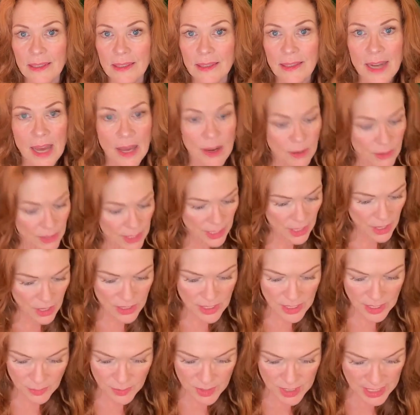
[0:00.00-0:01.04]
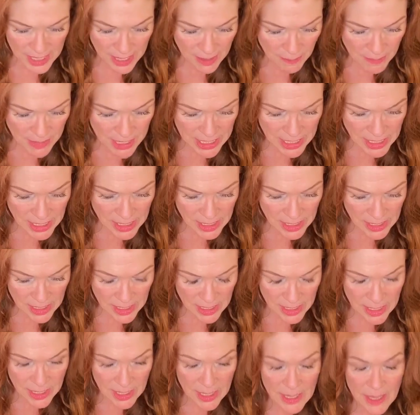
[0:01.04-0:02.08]
not only causing resentment,
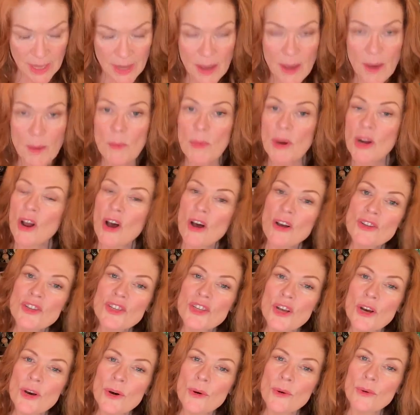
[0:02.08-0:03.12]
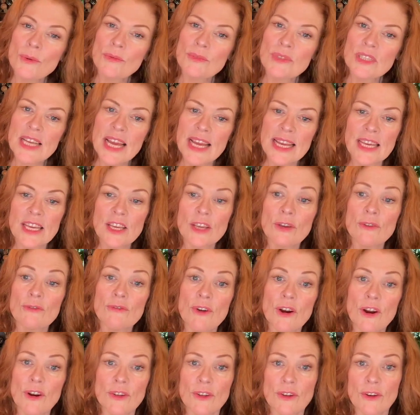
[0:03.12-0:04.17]
but also taking you
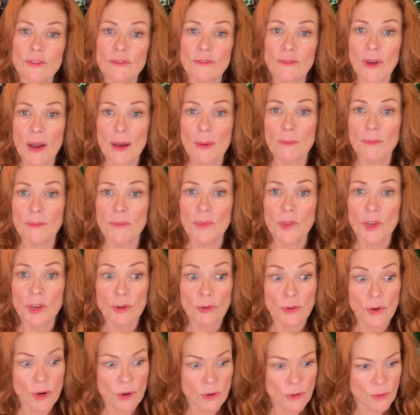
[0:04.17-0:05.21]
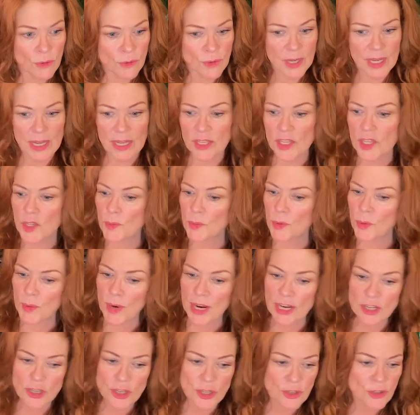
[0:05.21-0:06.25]
farther from your own
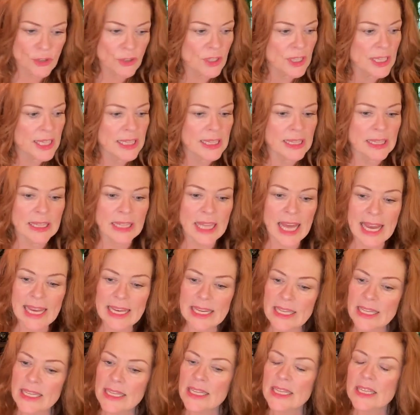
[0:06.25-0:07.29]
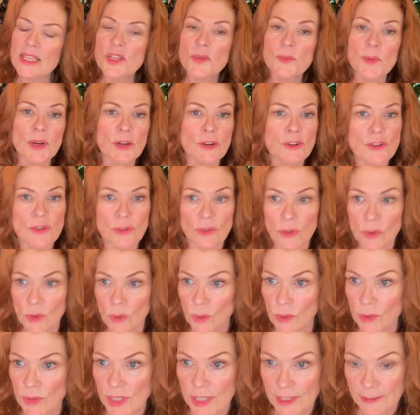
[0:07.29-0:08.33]
inspirational, enlightened, and spiritual
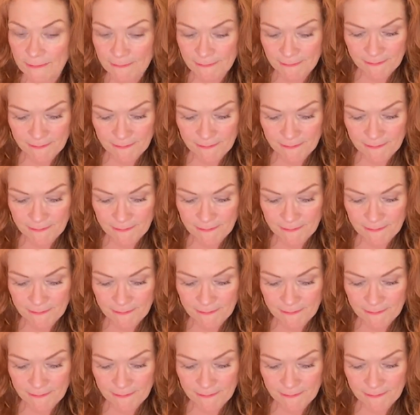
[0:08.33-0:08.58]
goals.